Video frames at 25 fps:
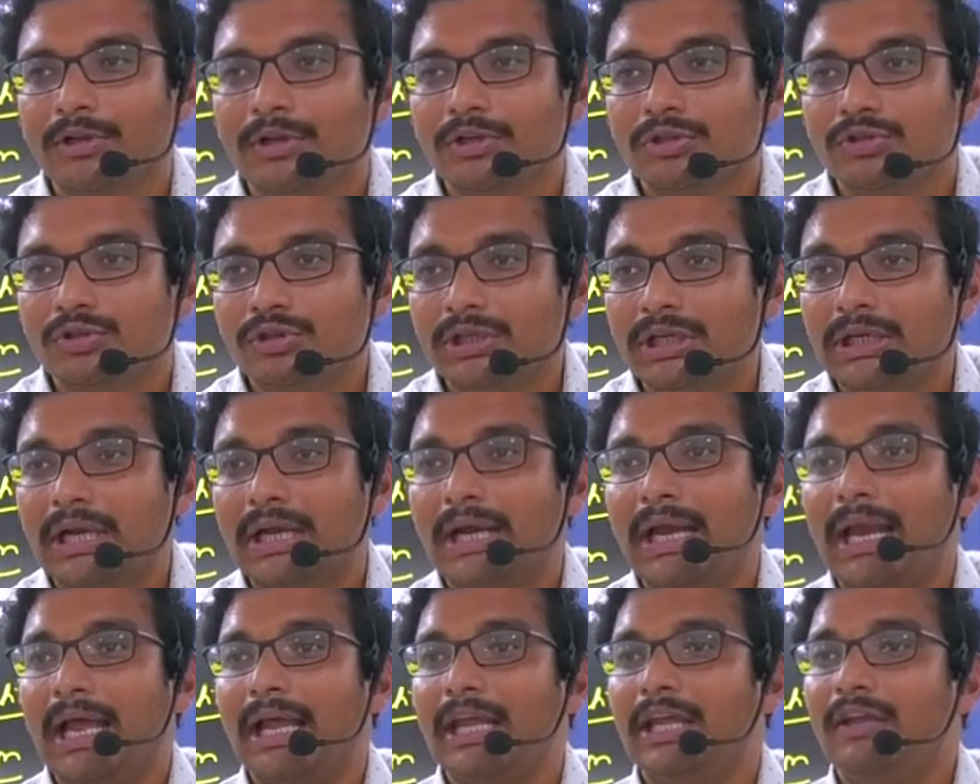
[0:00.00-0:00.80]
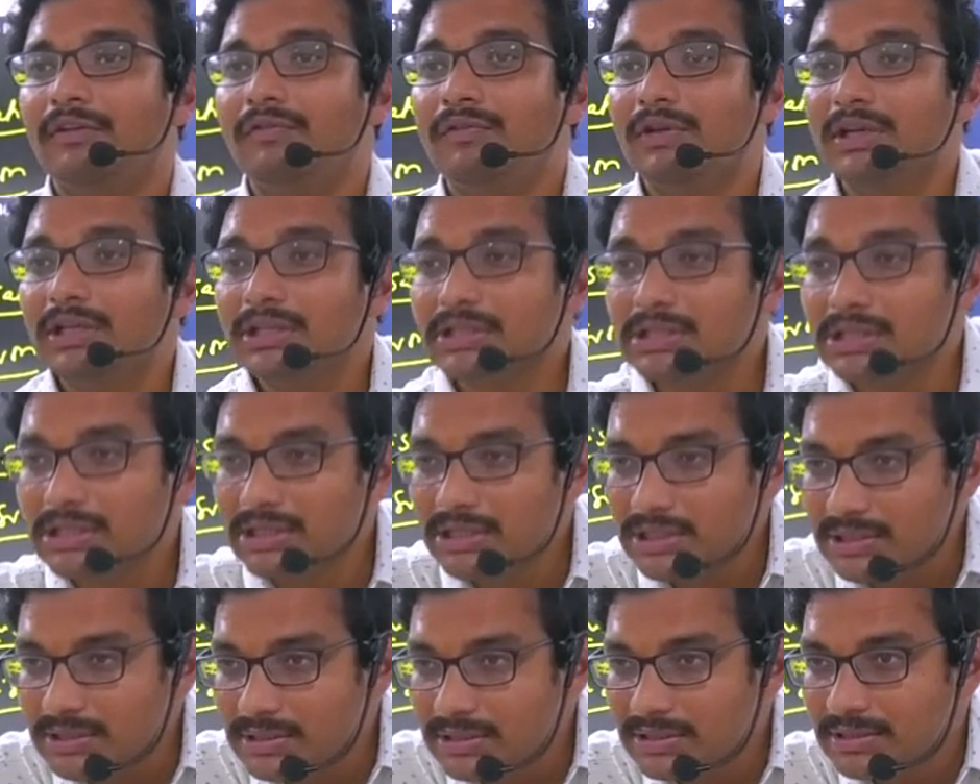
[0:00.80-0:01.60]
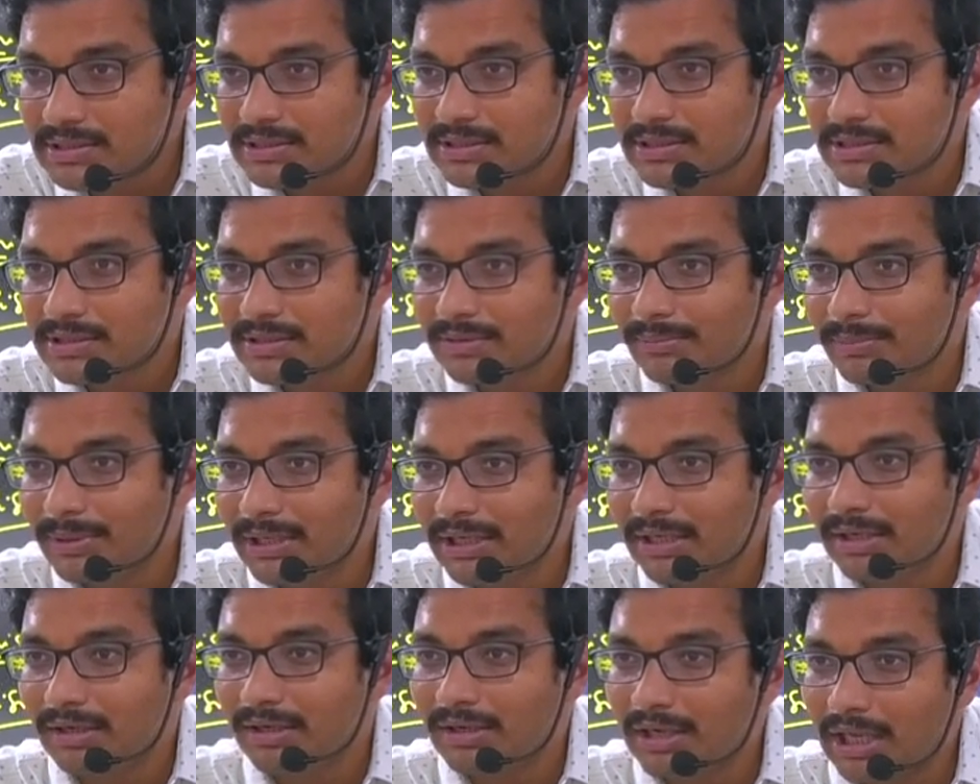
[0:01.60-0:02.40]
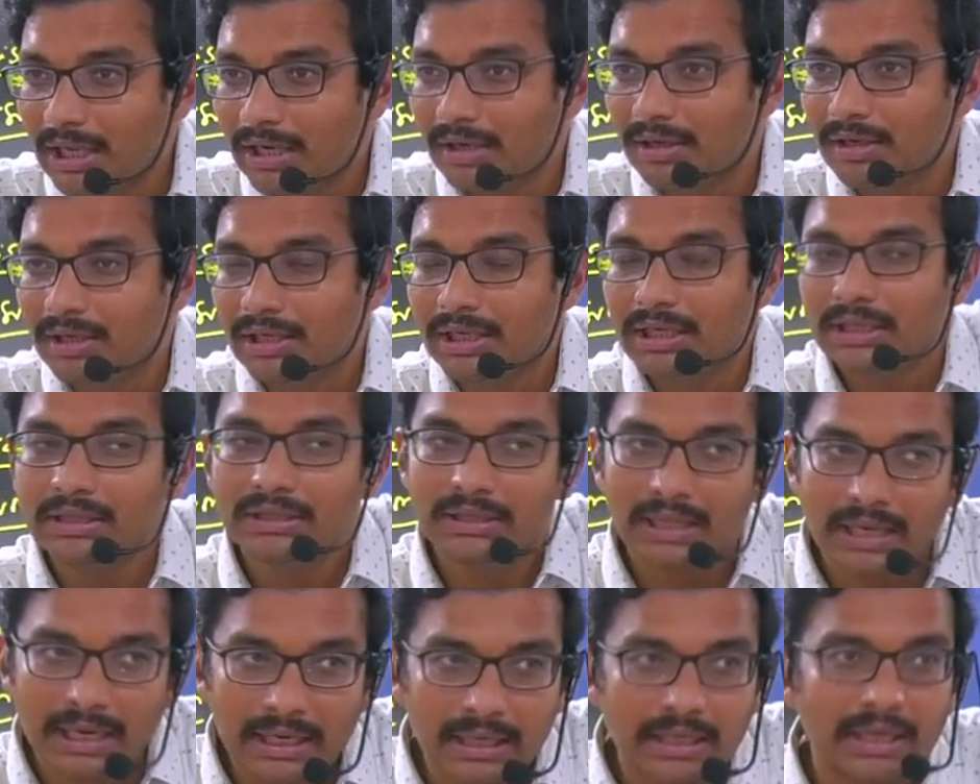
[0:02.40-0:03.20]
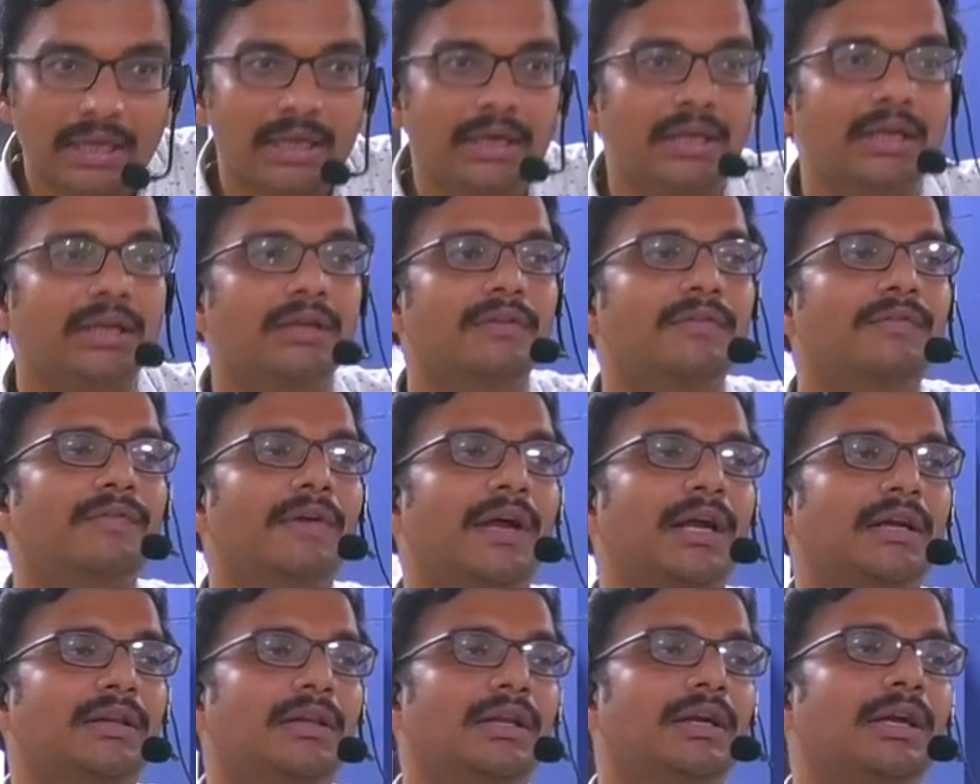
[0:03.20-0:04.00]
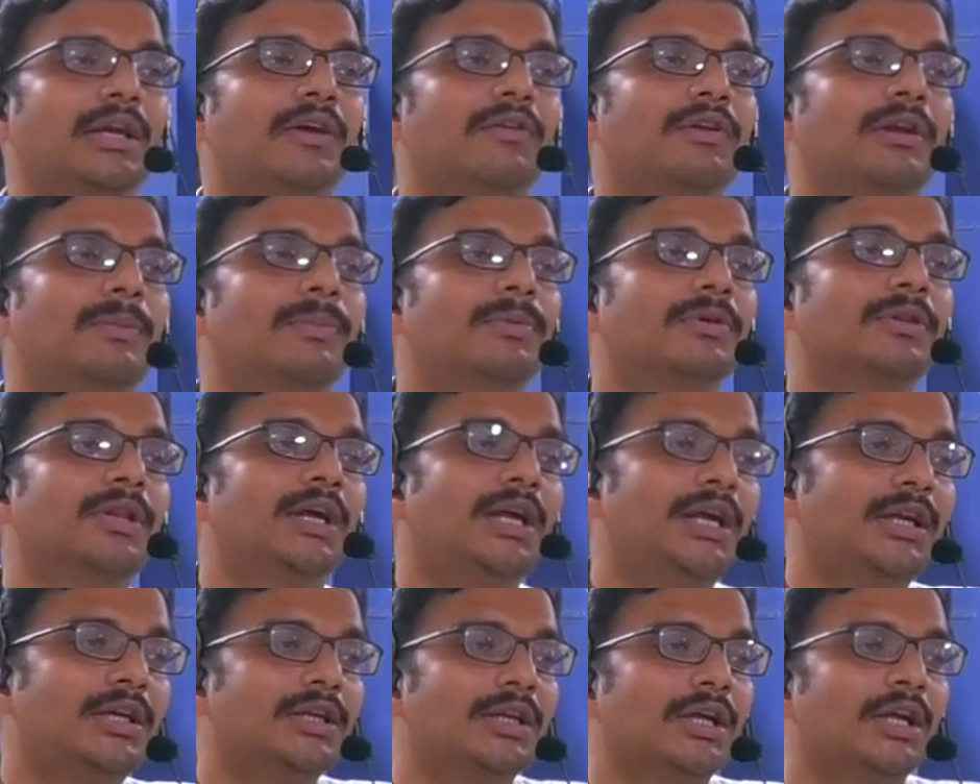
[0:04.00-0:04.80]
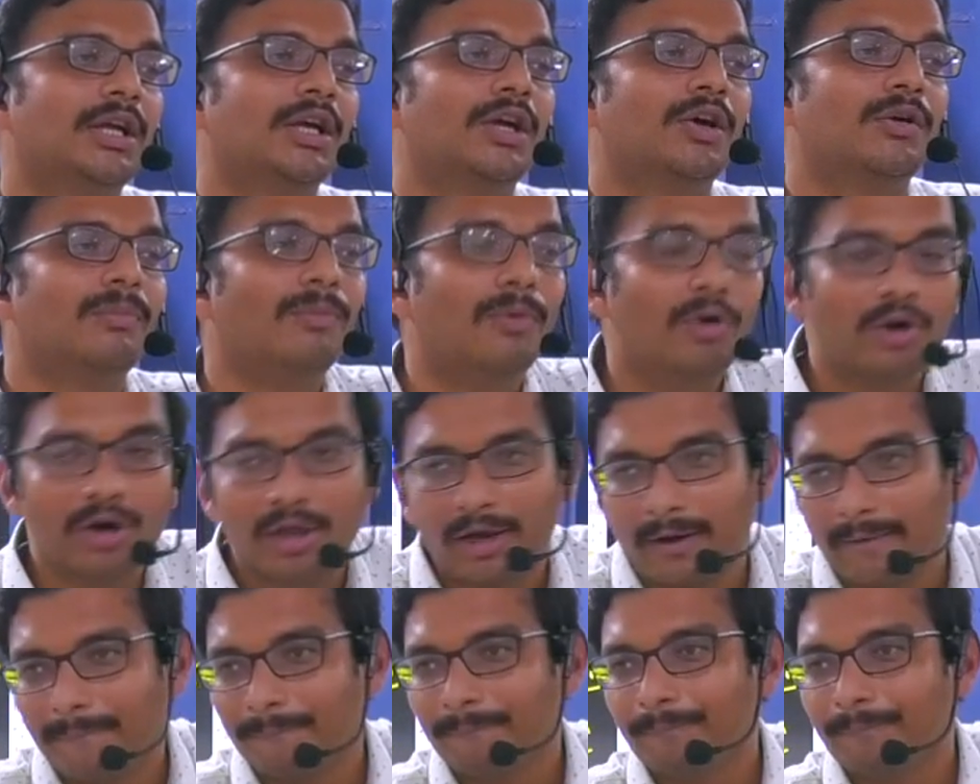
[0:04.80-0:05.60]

So that liveness is being done. In Telangana, in fact, they developed that model.